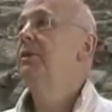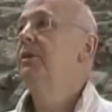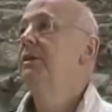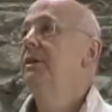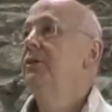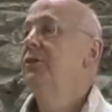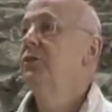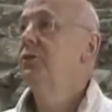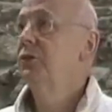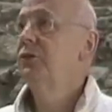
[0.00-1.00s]
But it
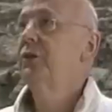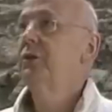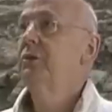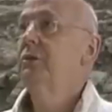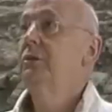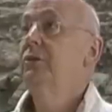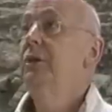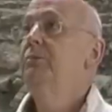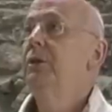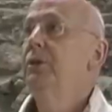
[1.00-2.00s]
is also
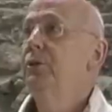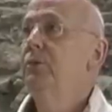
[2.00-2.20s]
deeply